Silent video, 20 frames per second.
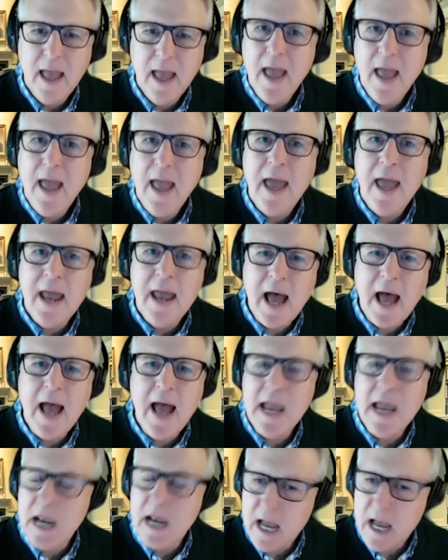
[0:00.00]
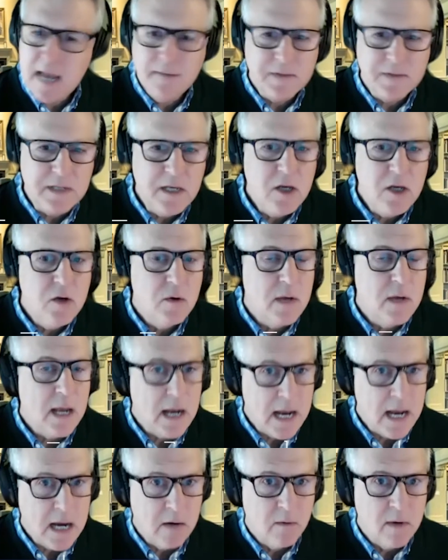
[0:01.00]
And I have seen you get
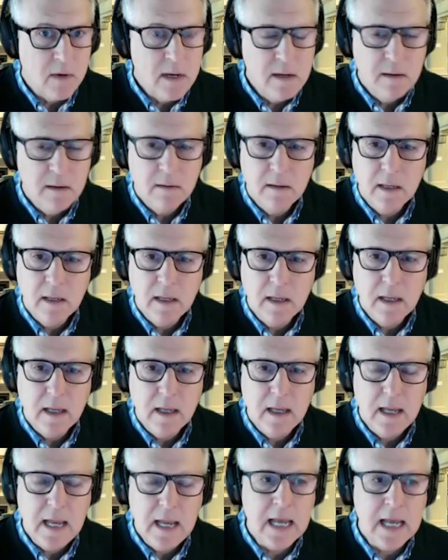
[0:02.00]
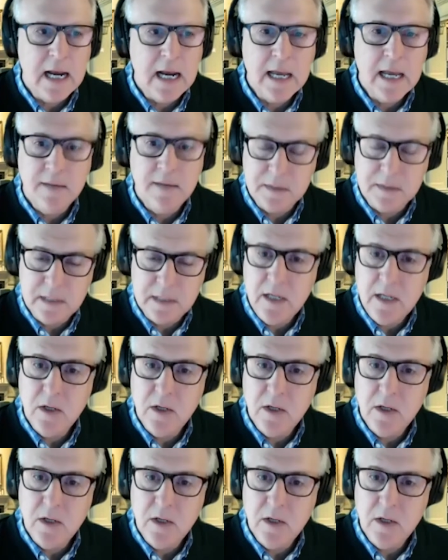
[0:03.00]
angry, and I have seen